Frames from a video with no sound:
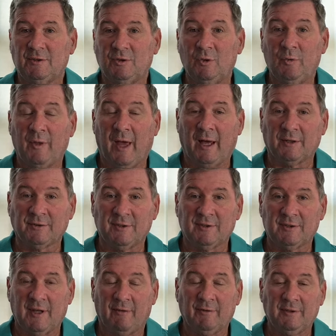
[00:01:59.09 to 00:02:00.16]

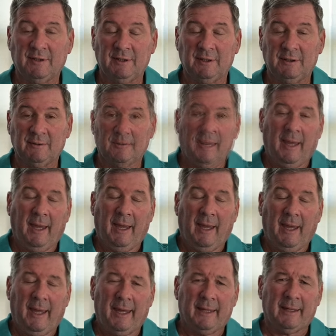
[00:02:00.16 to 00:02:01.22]
2017.
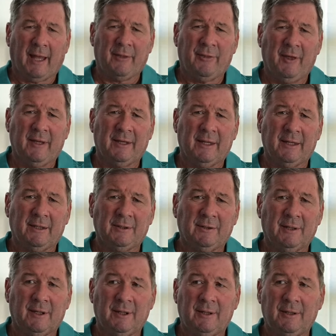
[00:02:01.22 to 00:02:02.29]
And I think in